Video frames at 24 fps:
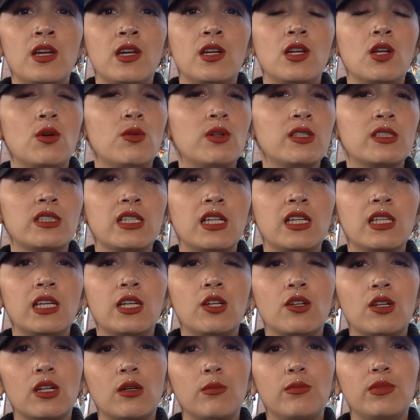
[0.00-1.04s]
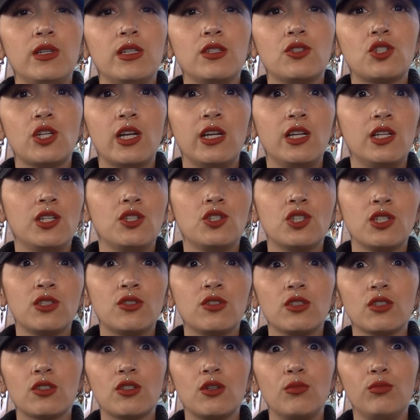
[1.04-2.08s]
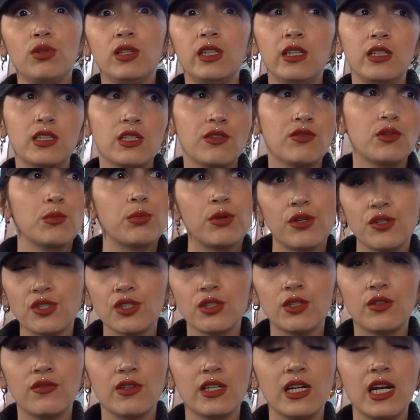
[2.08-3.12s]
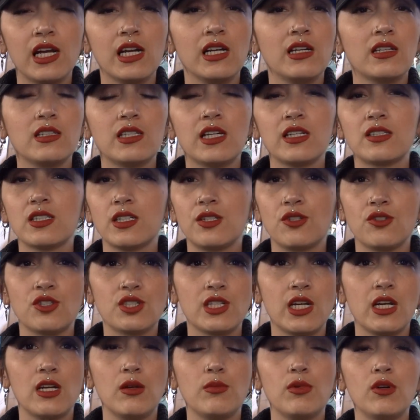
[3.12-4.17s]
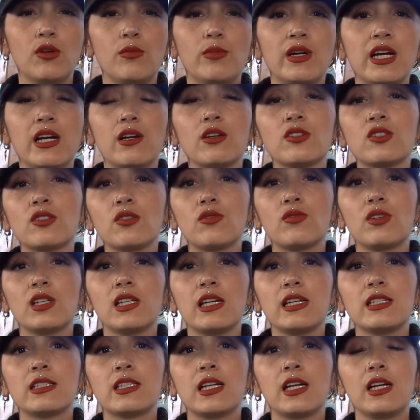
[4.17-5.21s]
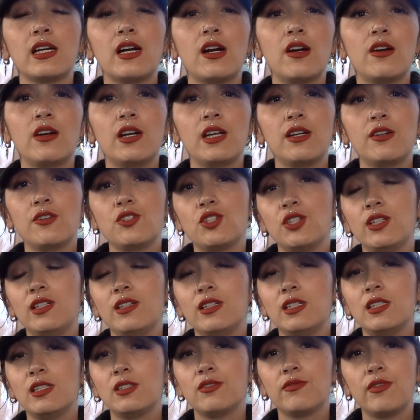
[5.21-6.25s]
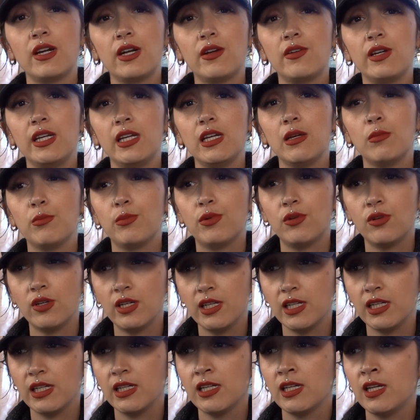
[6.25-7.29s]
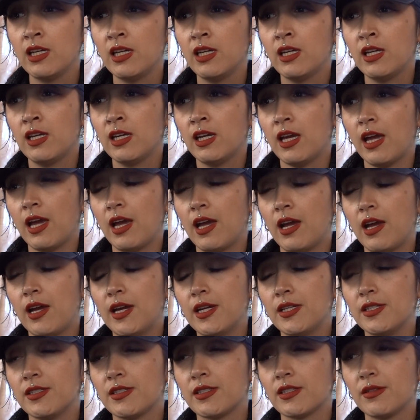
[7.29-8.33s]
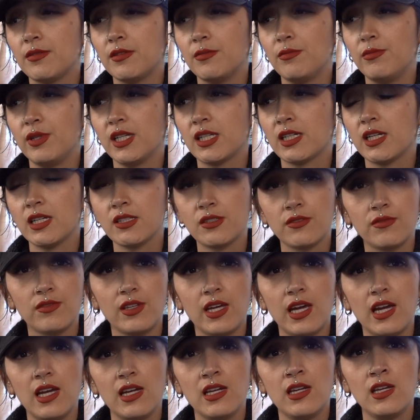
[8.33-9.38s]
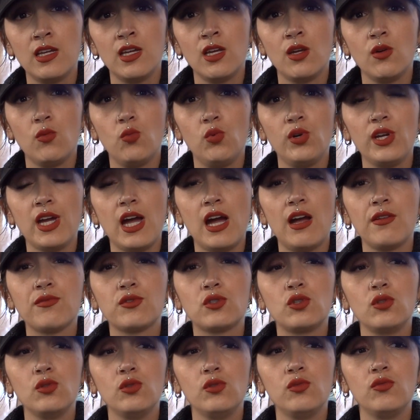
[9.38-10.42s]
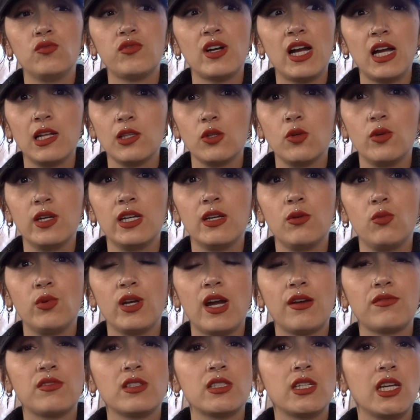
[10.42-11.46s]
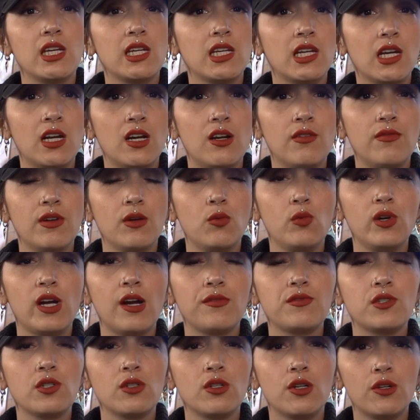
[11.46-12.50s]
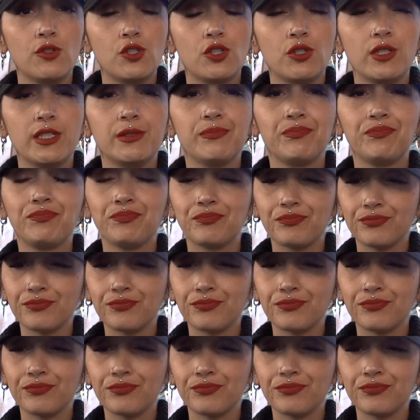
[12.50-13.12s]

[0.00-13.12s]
No one's saying that you're going to be changed into a completely different person overnight. That's understandable. But I also realized that our energy is very important, and because of that, we have to value it. We have to take care of it. We have to nurture it.